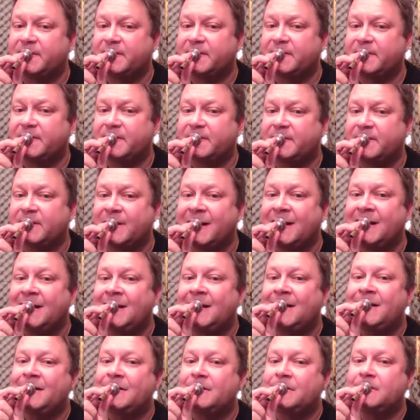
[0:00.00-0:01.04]

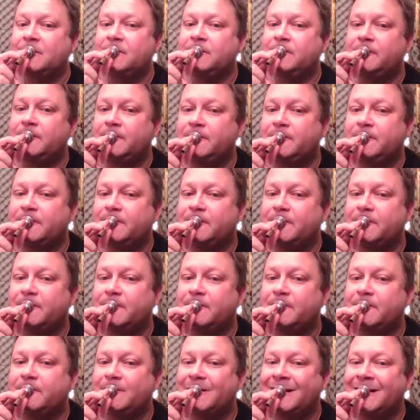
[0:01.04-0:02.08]

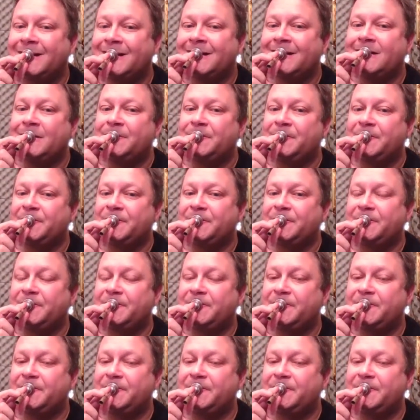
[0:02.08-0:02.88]
Nobody speaks.